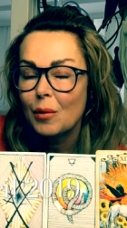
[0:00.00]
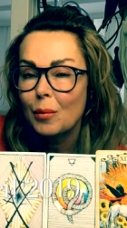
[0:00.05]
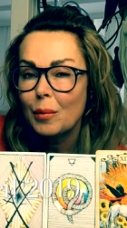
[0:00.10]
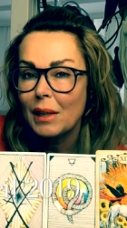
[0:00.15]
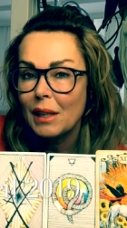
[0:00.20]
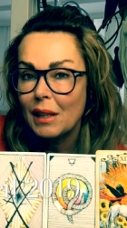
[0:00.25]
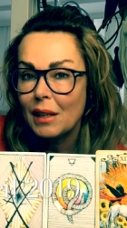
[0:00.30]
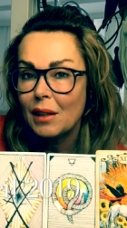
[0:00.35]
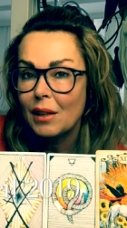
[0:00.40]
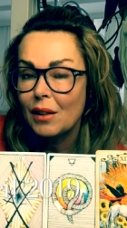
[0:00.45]

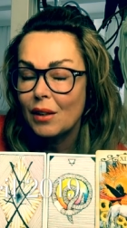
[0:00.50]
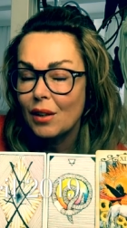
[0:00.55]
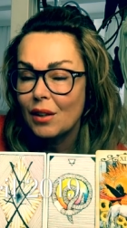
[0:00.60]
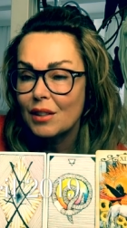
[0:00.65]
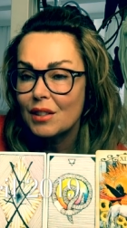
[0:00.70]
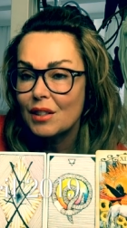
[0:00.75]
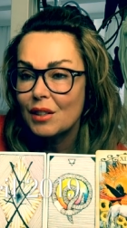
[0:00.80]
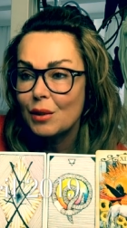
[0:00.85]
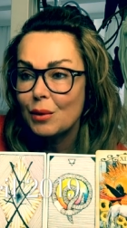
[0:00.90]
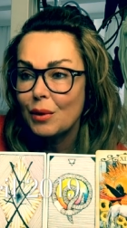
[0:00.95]

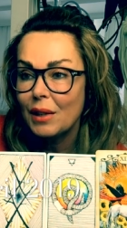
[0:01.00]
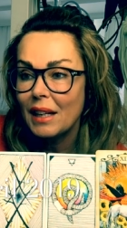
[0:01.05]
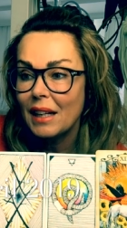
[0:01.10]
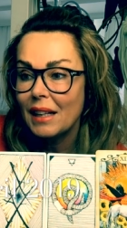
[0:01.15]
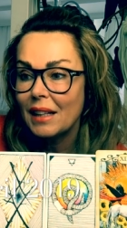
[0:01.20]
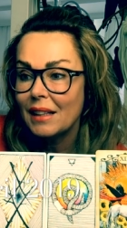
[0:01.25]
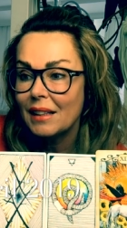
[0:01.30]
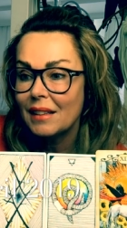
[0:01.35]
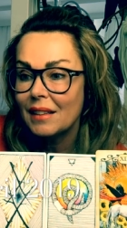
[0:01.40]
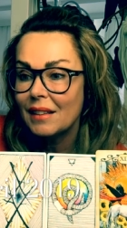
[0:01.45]
because you
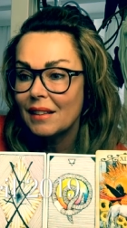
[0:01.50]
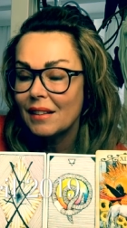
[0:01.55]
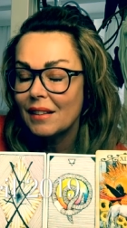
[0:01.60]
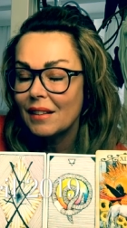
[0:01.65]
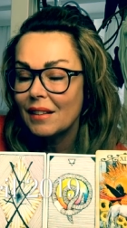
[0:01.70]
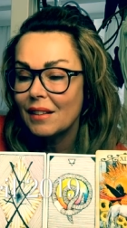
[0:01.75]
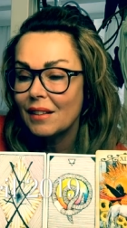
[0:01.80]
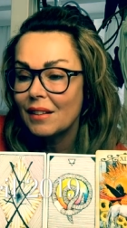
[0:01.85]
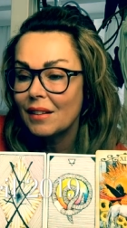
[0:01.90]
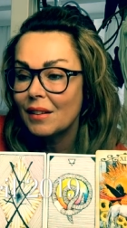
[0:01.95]
can
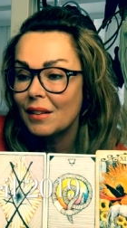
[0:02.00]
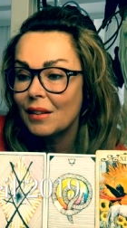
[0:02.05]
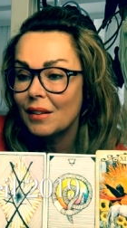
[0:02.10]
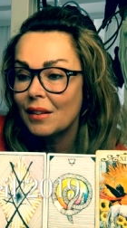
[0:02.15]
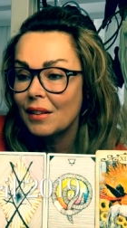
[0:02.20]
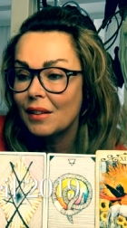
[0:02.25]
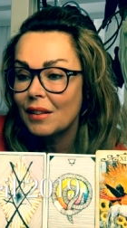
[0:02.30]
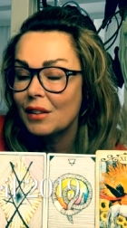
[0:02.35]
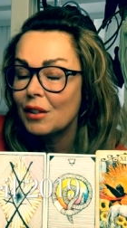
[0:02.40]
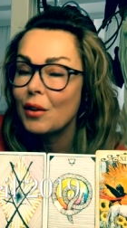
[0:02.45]

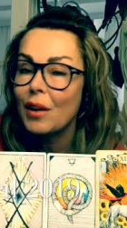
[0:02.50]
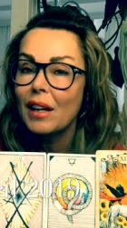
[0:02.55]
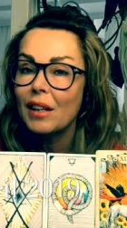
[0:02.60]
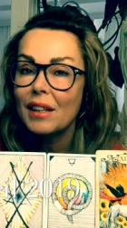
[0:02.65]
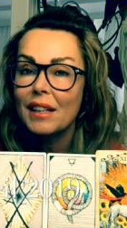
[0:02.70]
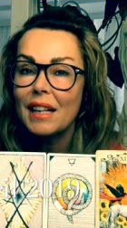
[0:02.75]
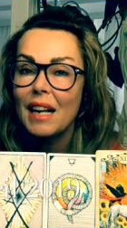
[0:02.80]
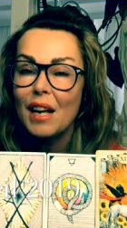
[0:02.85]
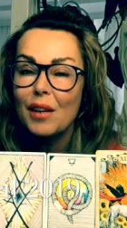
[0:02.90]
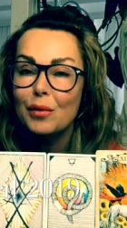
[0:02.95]

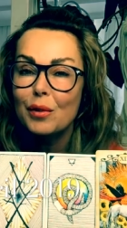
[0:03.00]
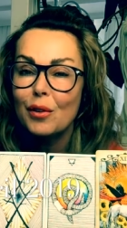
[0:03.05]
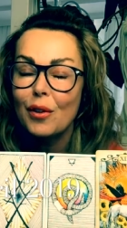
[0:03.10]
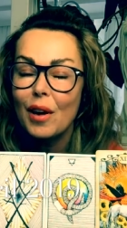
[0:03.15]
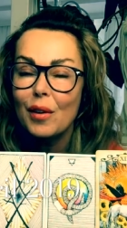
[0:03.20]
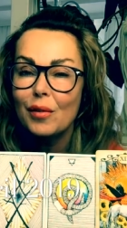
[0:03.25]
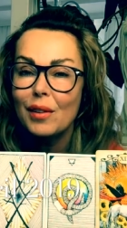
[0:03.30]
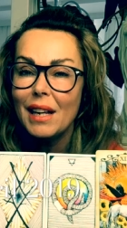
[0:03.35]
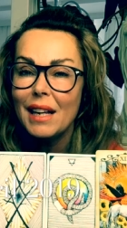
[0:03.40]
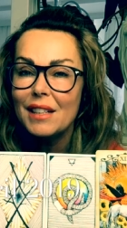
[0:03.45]
have a
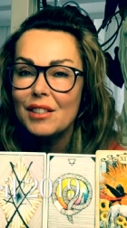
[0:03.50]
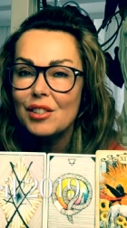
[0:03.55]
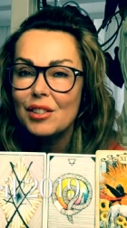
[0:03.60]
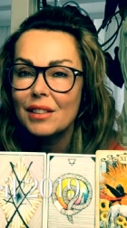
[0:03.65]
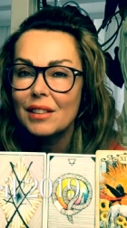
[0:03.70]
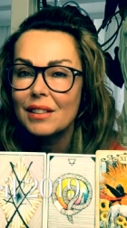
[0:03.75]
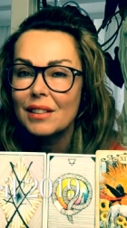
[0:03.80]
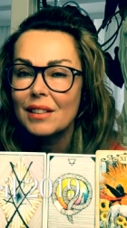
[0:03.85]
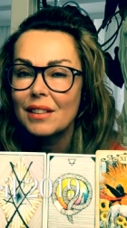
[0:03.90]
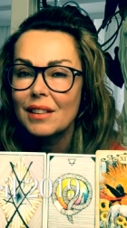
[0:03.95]

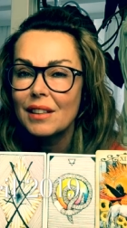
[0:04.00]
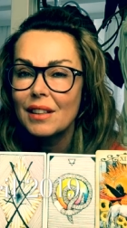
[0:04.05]
revelation